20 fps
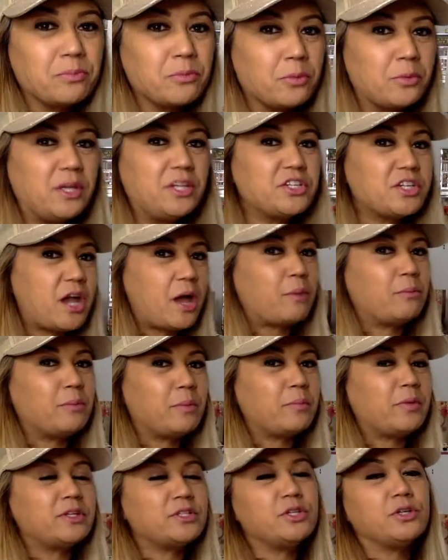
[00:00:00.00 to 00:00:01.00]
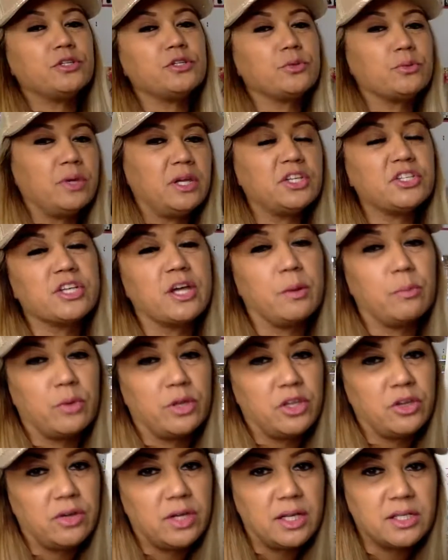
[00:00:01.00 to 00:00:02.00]
Reach up. Remember I told you, reach up when
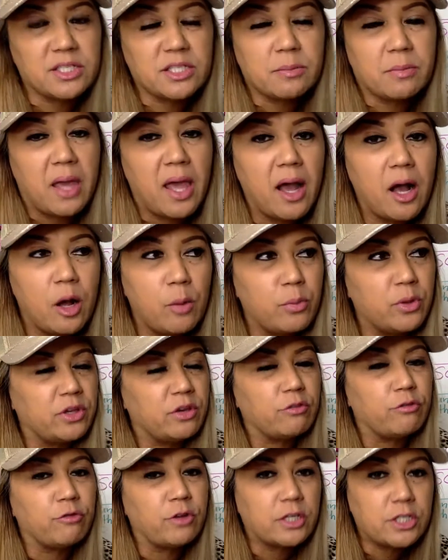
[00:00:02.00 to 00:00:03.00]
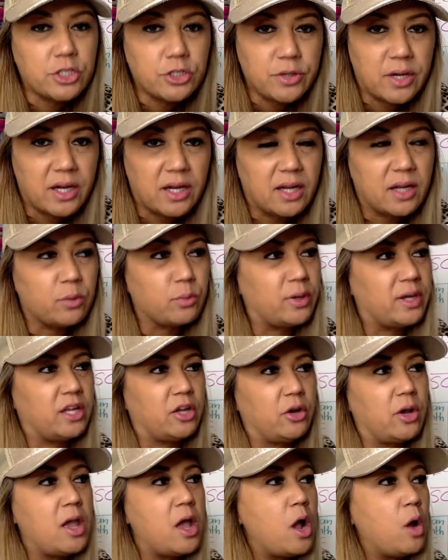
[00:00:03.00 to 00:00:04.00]
you need some help, when you're frustrated, when
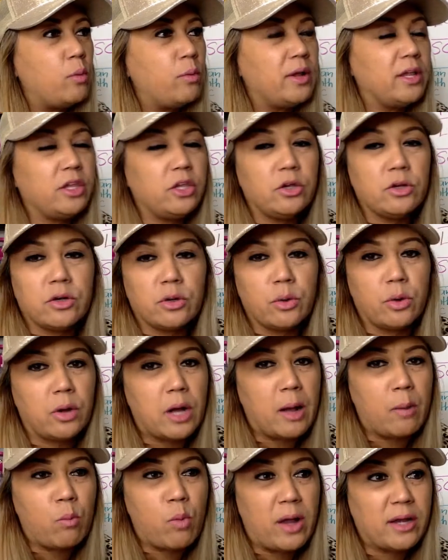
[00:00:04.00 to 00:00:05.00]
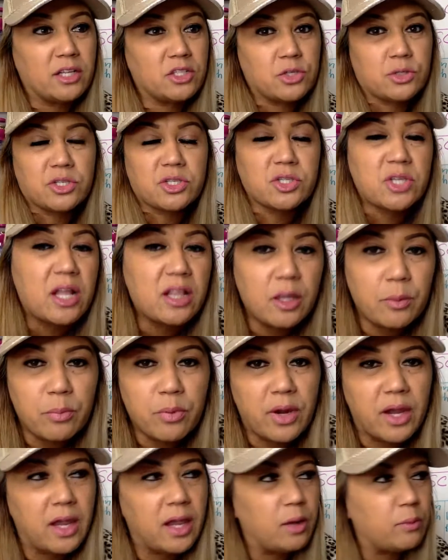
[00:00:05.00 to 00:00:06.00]
you're wanting to
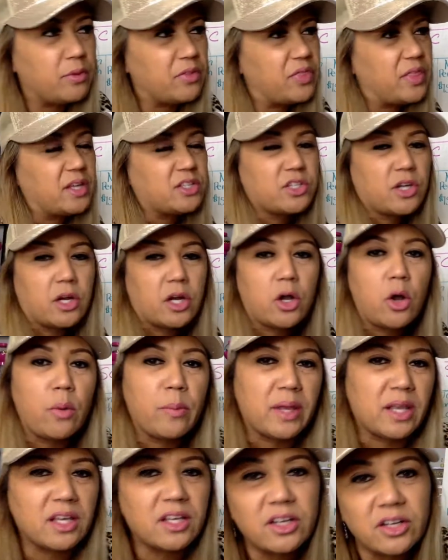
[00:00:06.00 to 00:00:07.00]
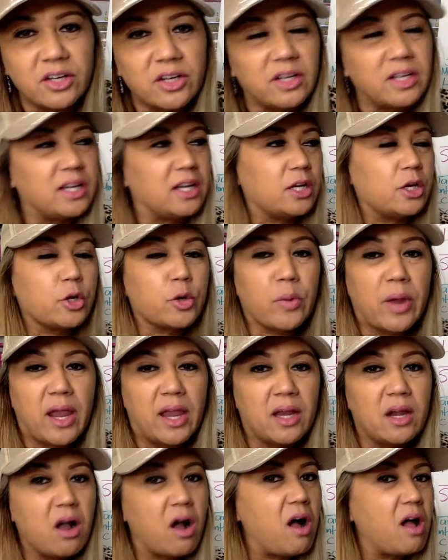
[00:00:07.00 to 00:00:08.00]
celebrate, when things are going good and
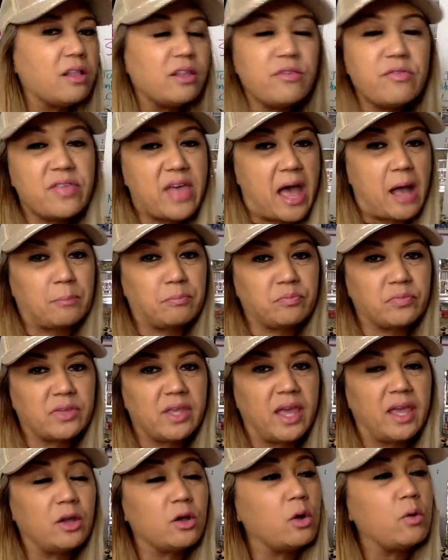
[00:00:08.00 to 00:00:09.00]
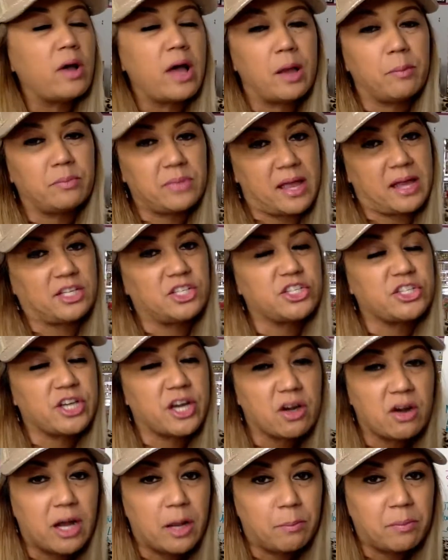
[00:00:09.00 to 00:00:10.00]
great, all of that. Okay, go upline,
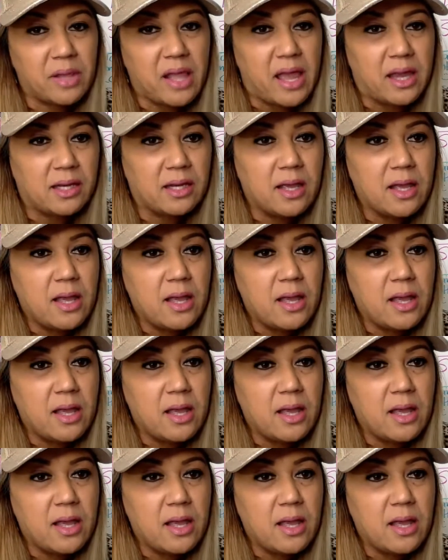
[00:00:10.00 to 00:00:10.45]
share upline.